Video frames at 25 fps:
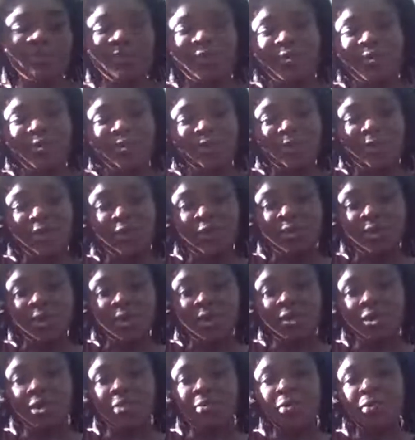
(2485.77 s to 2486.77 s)
I wasn't too much
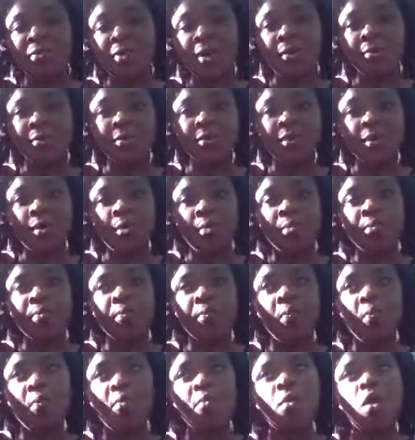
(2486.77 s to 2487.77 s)
younger, but when I was um
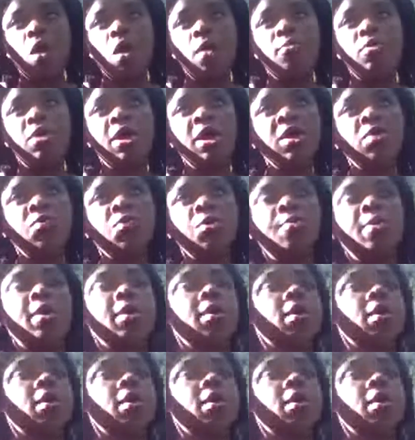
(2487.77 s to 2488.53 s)
pregnant with my